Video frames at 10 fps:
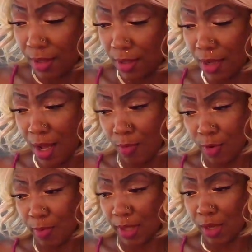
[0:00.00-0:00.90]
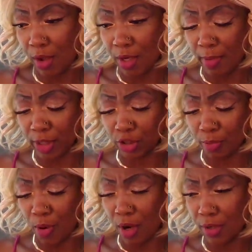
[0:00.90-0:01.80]
I will be talking about your
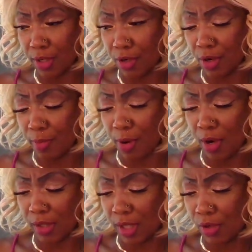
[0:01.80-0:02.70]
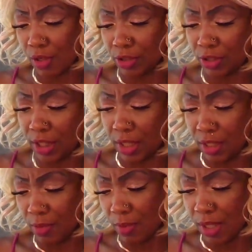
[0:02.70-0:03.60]
partner, your person, your
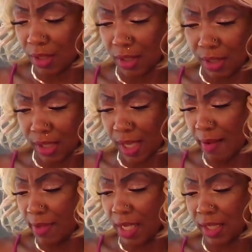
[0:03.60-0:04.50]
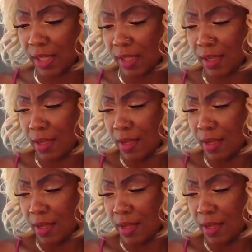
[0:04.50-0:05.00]
shoulda, woulda, couldas, have nots,